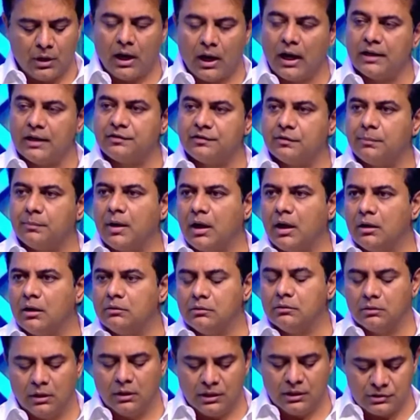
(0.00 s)
Hyderabad
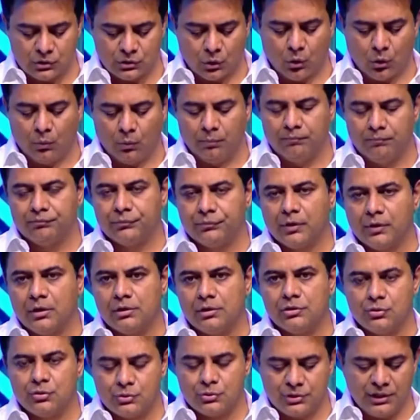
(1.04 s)
is home
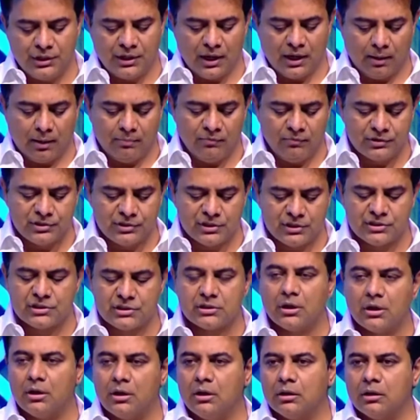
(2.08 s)
to T Hub, which is
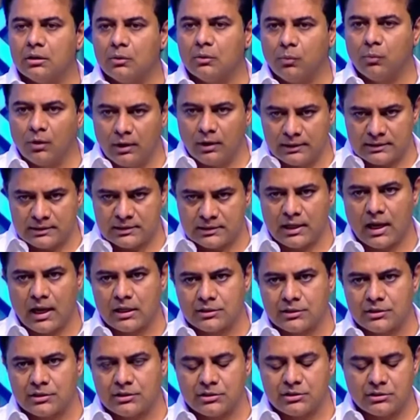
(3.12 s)
the world's
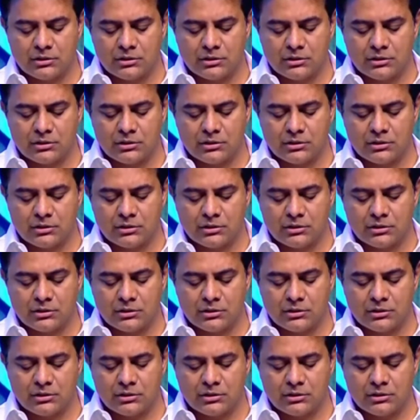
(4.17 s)
largest